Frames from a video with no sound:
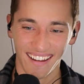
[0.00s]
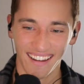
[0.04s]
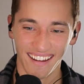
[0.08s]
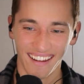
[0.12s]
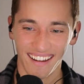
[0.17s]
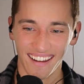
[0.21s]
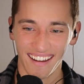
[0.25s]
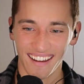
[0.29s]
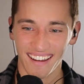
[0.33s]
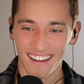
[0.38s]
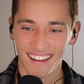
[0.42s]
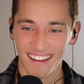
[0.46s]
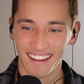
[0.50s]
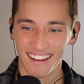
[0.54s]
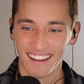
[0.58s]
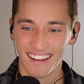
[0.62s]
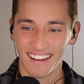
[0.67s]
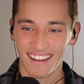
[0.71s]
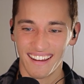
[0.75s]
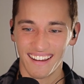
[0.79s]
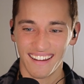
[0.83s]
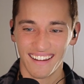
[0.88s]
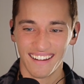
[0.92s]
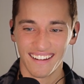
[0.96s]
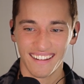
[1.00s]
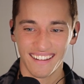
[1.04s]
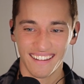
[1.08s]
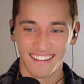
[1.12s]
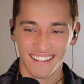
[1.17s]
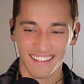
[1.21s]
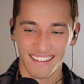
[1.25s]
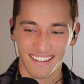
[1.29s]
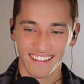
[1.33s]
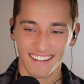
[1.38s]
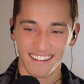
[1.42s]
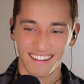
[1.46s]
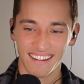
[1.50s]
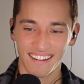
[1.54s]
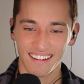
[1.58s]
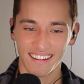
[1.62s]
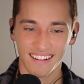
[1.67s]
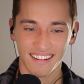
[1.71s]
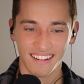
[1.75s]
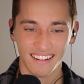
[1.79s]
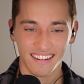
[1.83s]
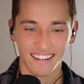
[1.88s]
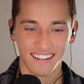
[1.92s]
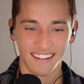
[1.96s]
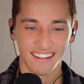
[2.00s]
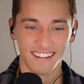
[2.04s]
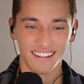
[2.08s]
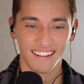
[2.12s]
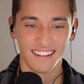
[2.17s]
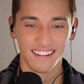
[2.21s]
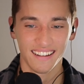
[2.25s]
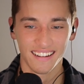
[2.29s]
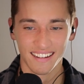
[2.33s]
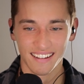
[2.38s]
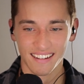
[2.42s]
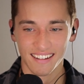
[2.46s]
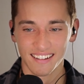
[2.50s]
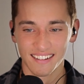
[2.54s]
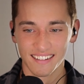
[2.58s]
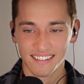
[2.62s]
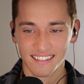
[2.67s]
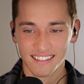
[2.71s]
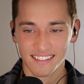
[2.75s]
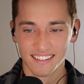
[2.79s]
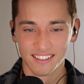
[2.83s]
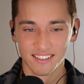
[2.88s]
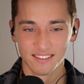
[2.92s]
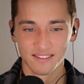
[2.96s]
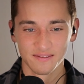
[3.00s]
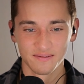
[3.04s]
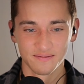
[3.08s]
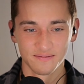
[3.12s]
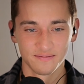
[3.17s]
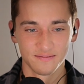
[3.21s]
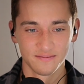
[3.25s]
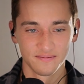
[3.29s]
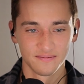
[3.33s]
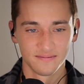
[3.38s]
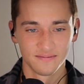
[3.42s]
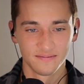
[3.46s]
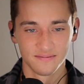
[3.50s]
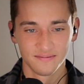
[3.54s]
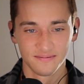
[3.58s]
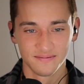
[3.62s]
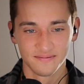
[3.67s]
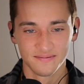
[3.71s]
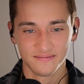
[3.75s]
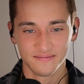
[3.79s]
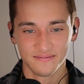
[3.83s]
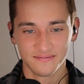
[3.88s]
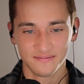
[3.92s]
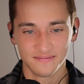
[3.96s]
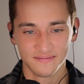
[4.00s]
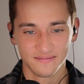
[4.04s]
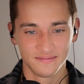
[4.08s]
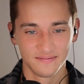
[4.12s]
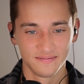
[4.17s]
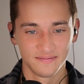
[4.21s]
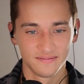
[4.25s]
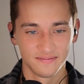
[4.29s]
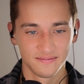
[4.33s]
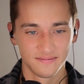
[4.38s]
(silent)